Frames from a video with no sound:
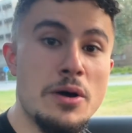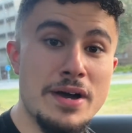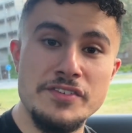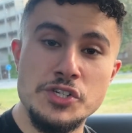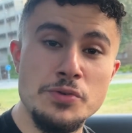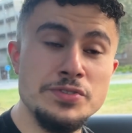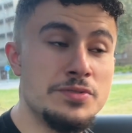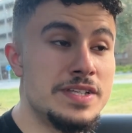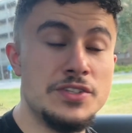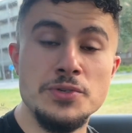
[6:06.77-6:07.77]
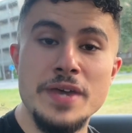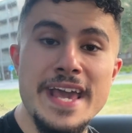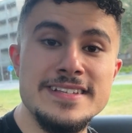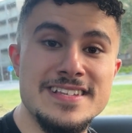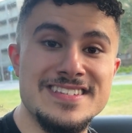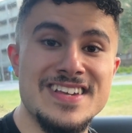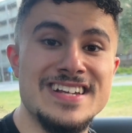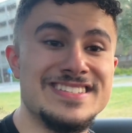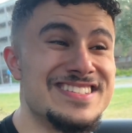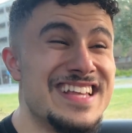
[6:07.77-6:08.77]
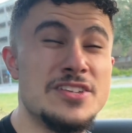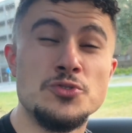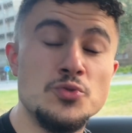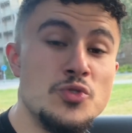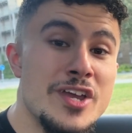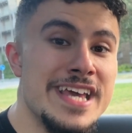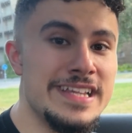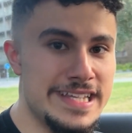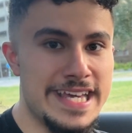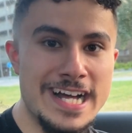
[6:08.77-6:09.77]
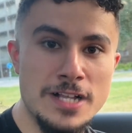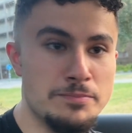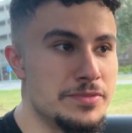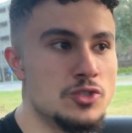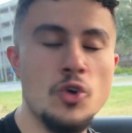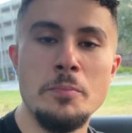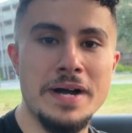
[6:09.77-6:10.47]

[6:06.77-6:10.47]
I've shown you the two exercises that's really helped me grow my